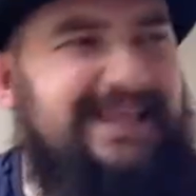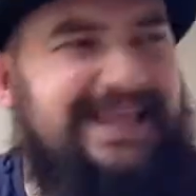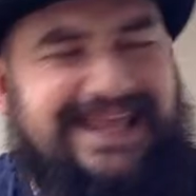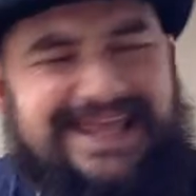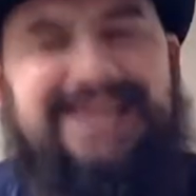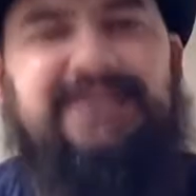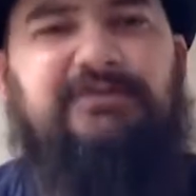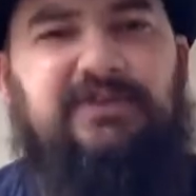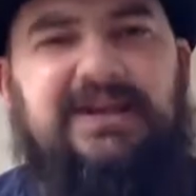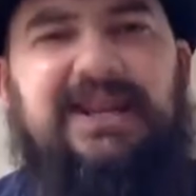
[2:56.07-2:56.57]

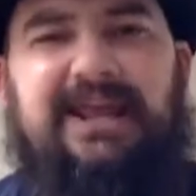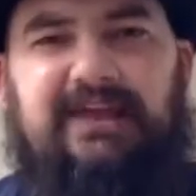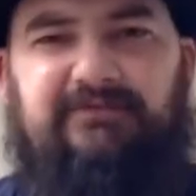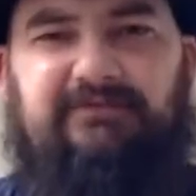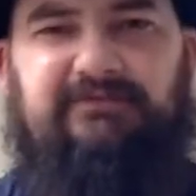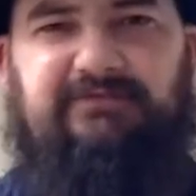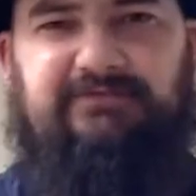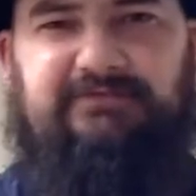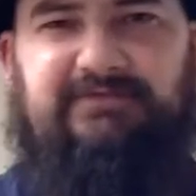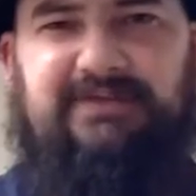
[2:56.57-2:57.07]
Even
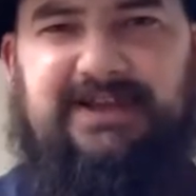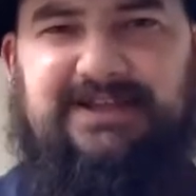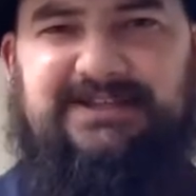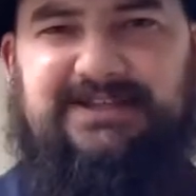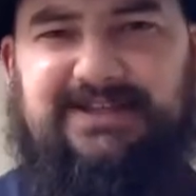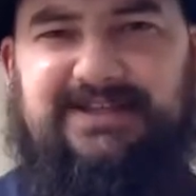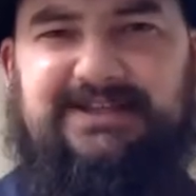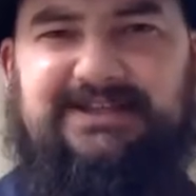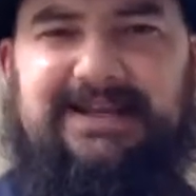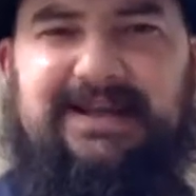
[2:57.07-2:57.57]
if it
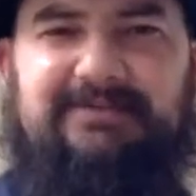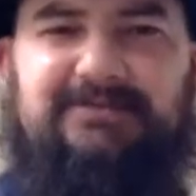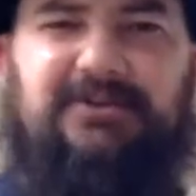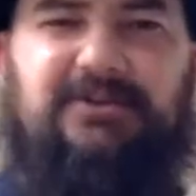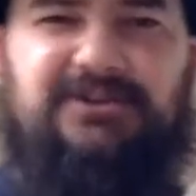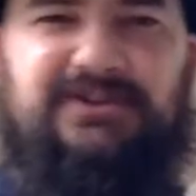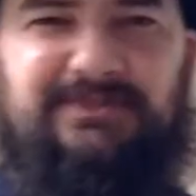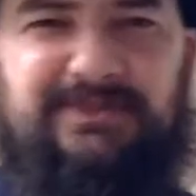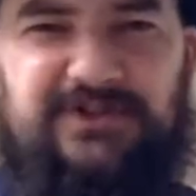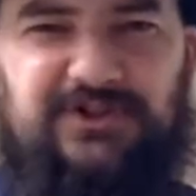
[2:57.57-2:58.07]
turns out
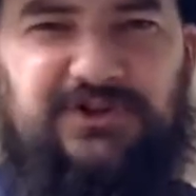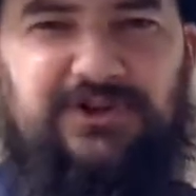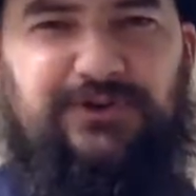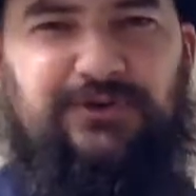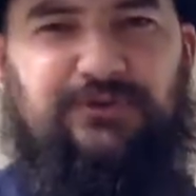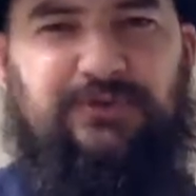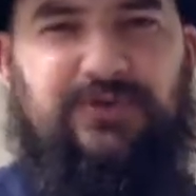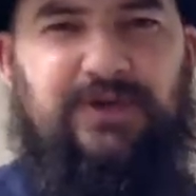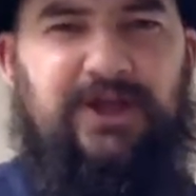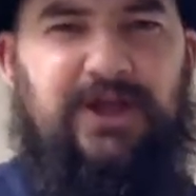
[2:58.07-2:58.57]
not to be
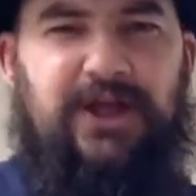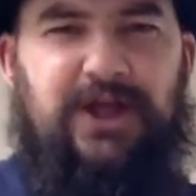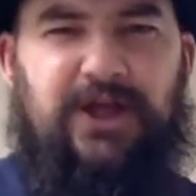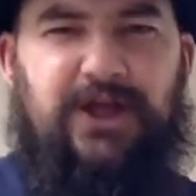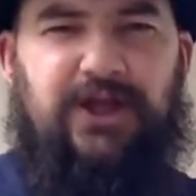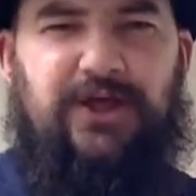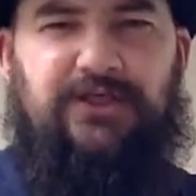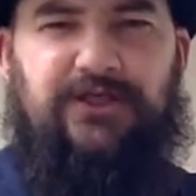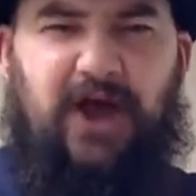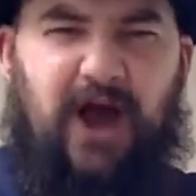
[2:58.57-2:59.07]
true,
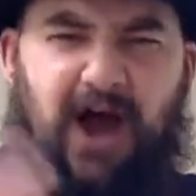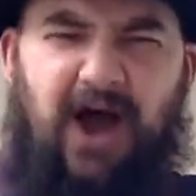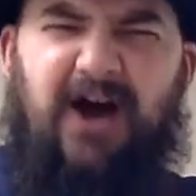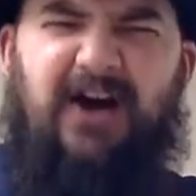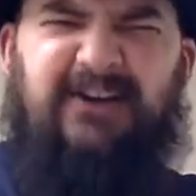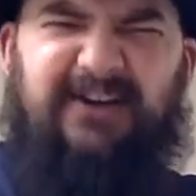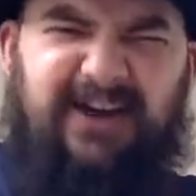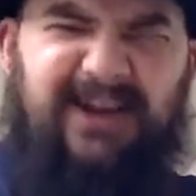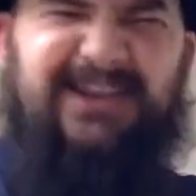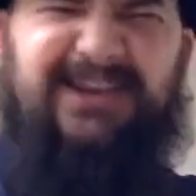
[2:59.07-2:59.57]
there
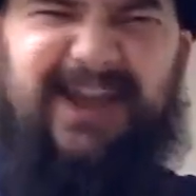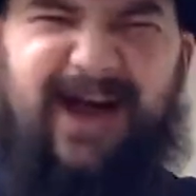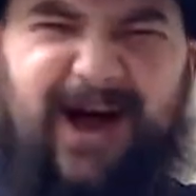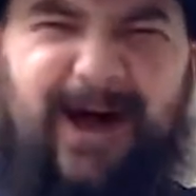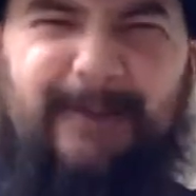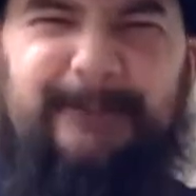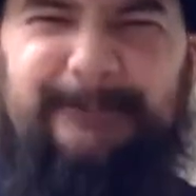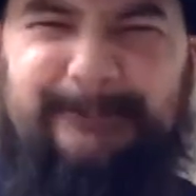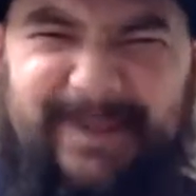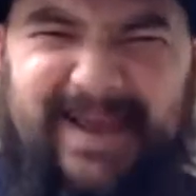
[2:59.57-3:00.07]
aren't
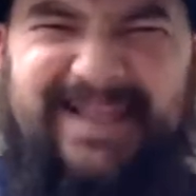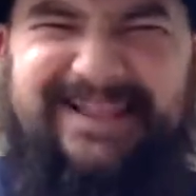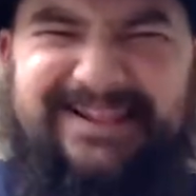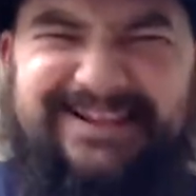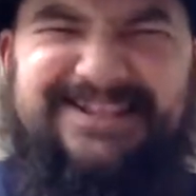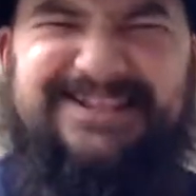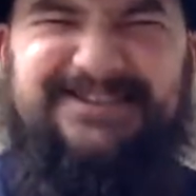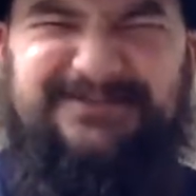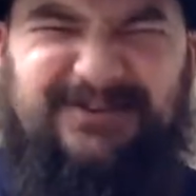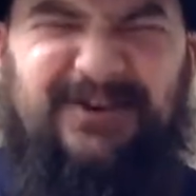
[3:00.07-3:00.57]
alarm
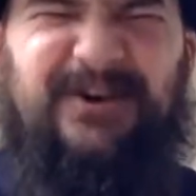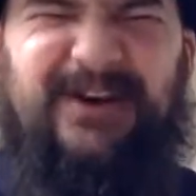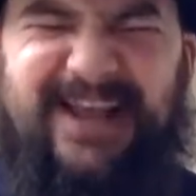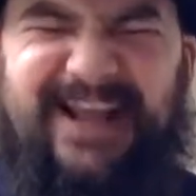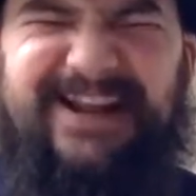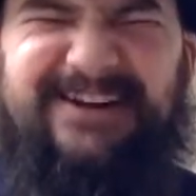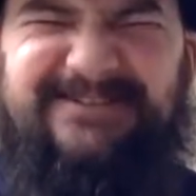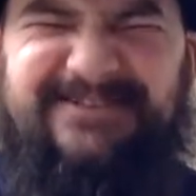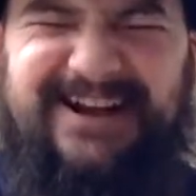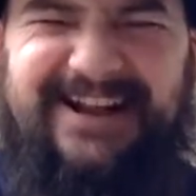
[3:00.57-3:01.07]
bells
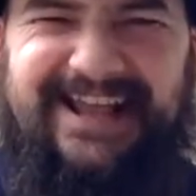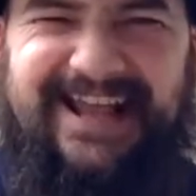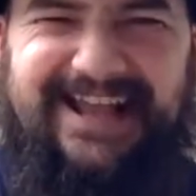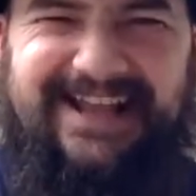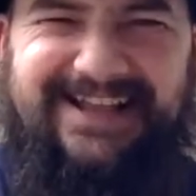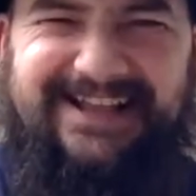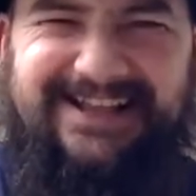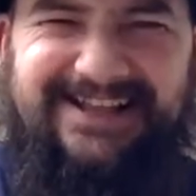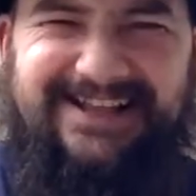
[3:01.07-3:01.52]
fucking ringing